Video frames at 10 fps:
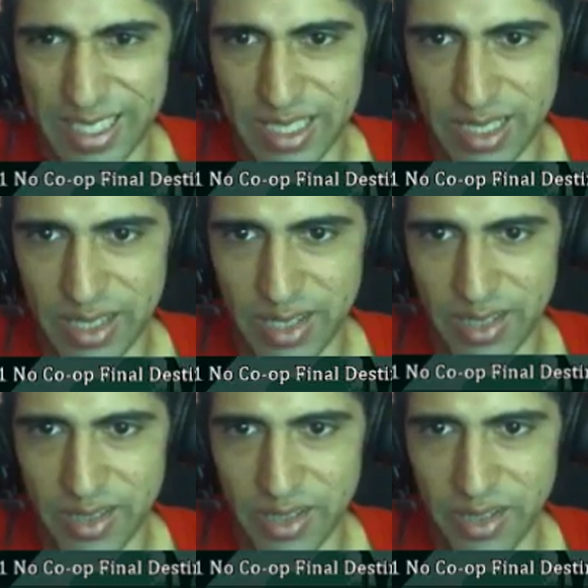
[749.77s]
Ah,
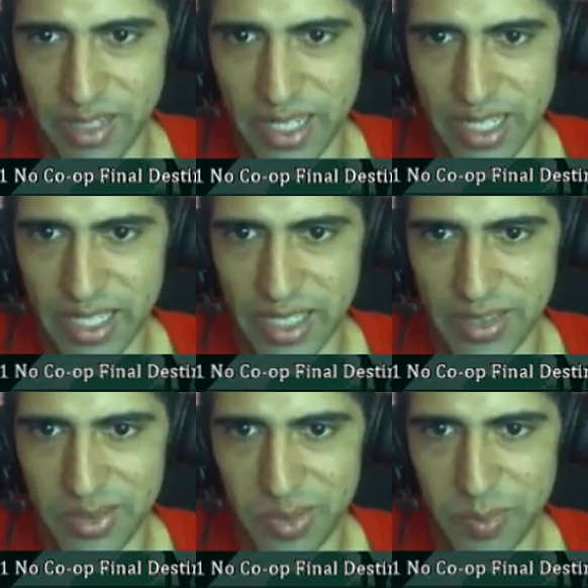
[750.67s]
darn.
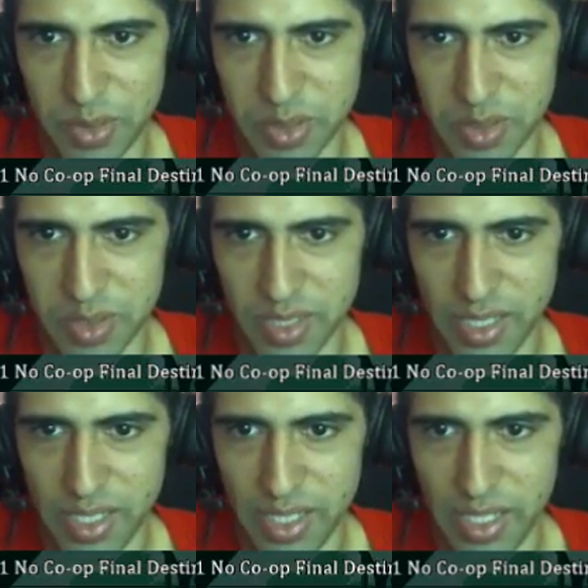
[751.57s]
Too ambitious.
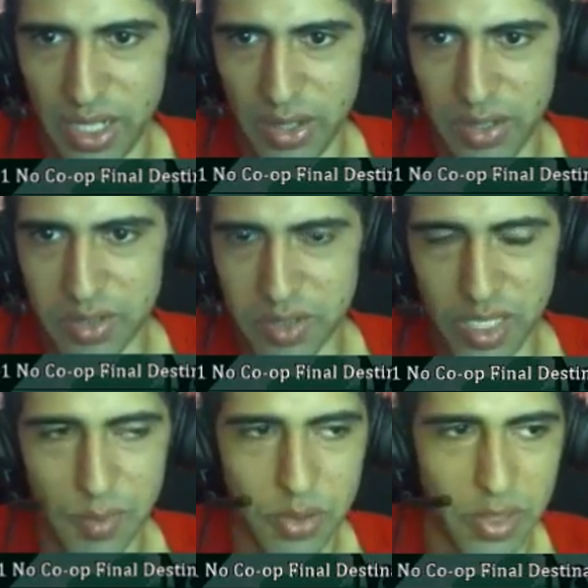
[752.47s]
Always just
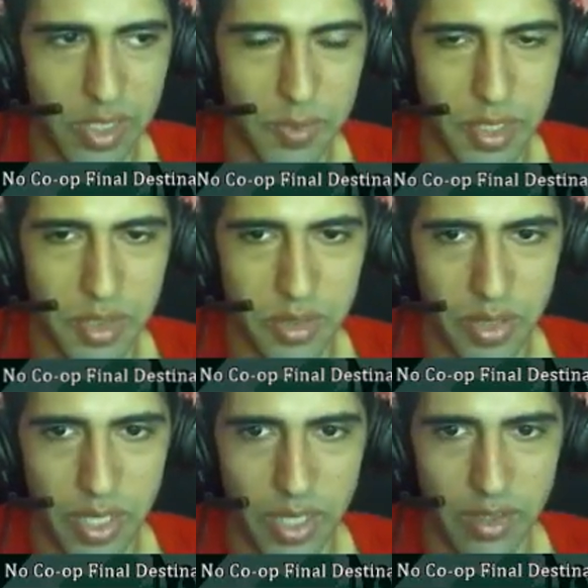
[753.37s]
keep doing as many as you
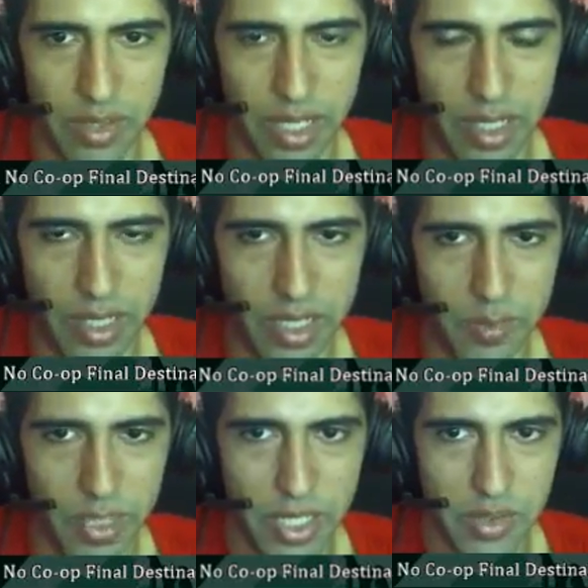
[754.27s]
can, as
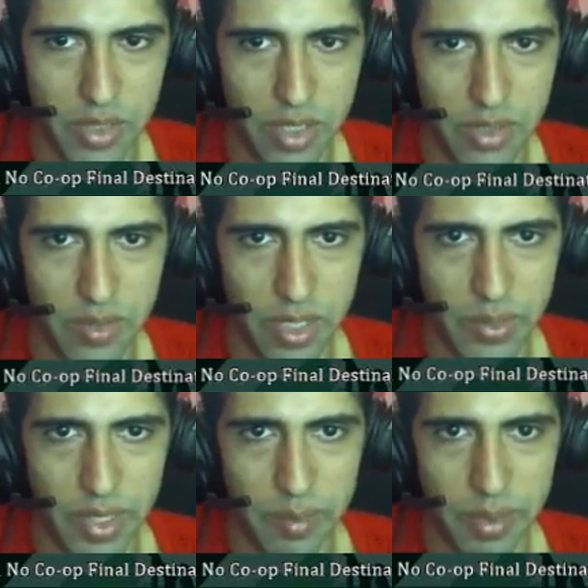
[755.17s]
many as you need to
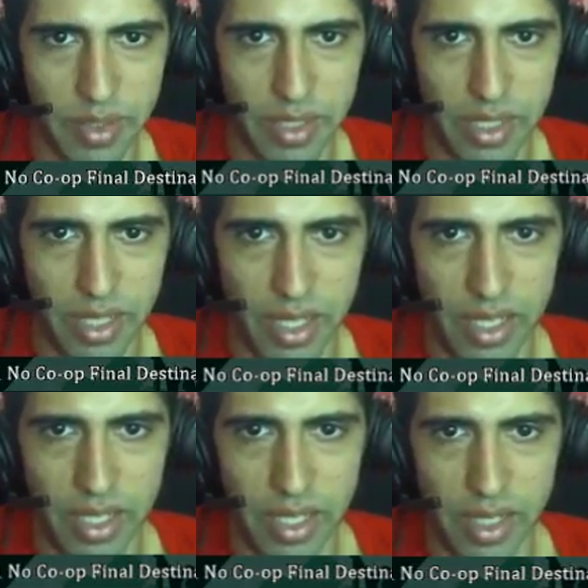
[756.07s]
anyway. But
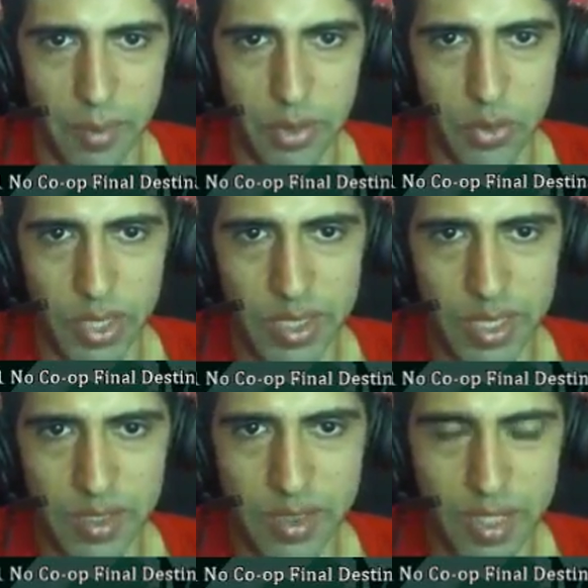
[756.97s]
between
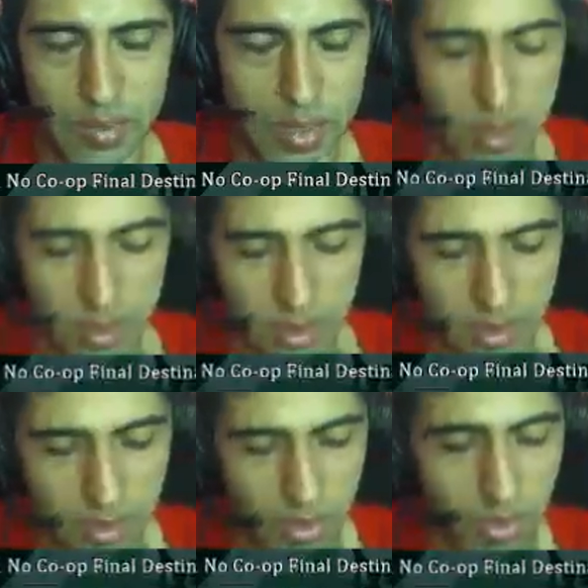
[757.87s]
6 and 7 is
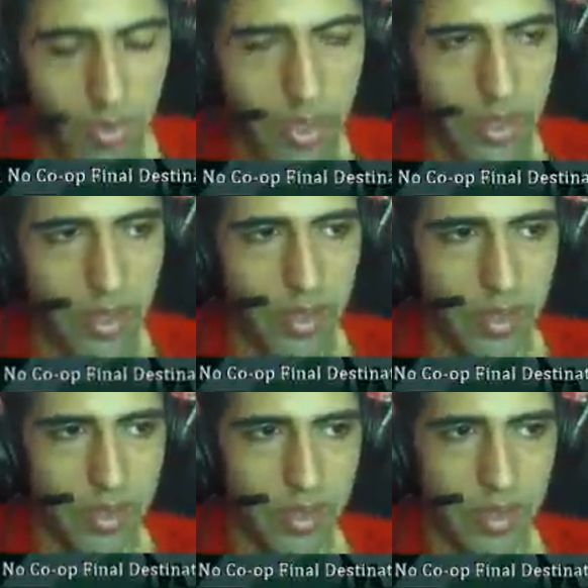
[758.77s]
the goal right there.
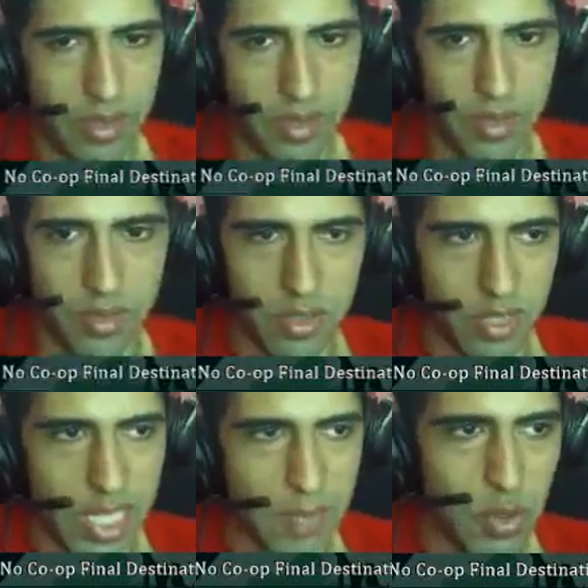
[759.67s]
So just
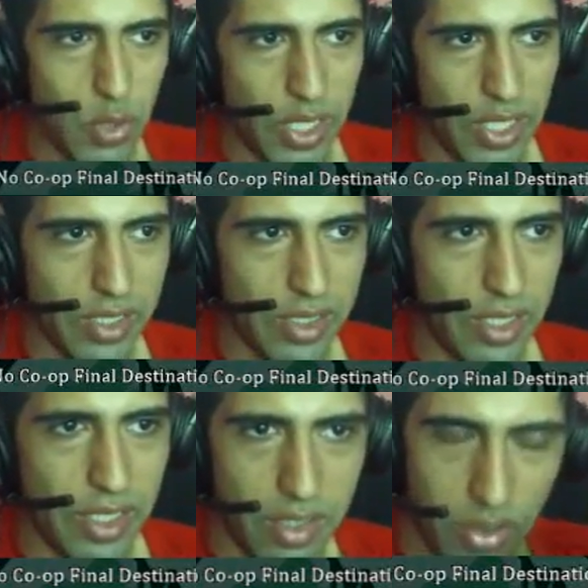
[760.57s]
keep doing it.
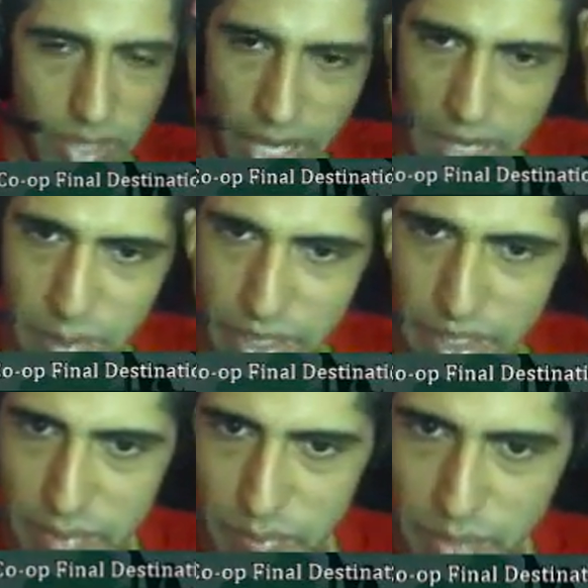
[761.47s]
Like, you can make it
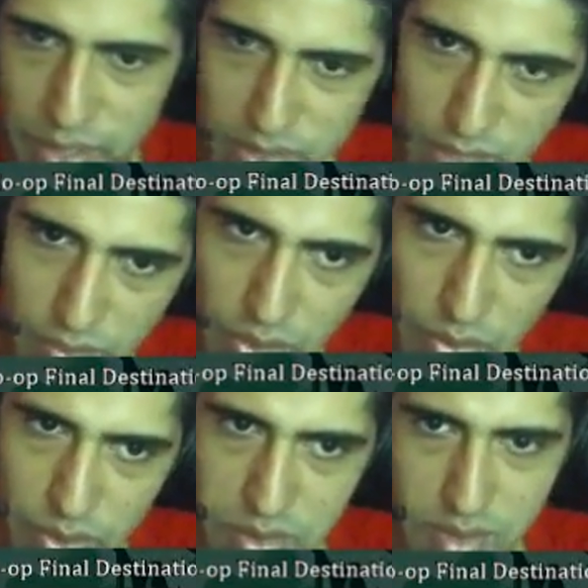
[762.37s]
by the 7th
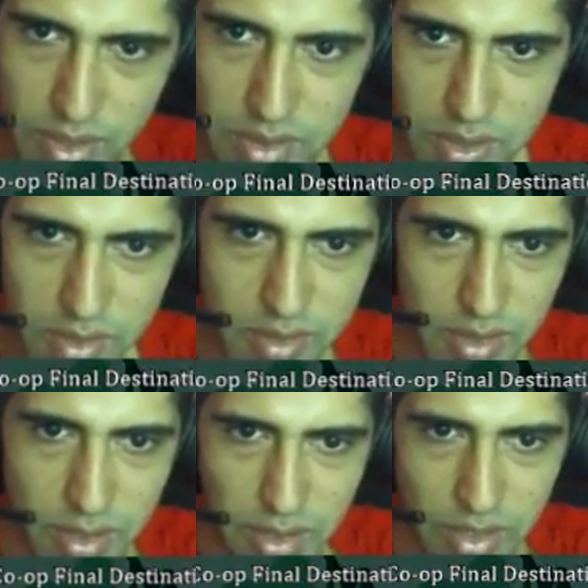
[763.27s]
thrust. It's just
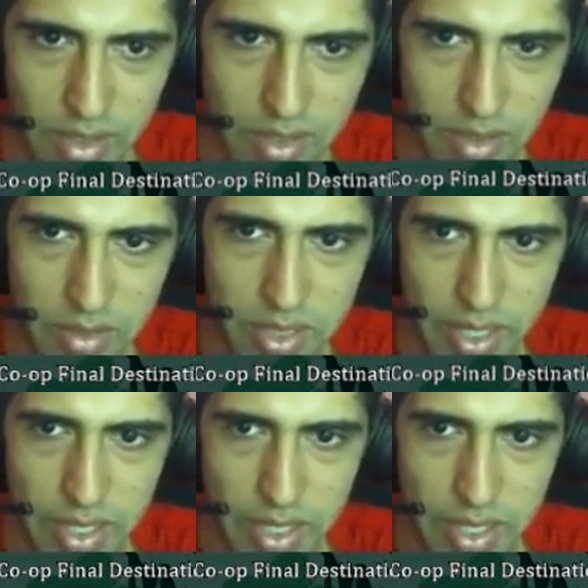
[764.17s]
it's a little tight.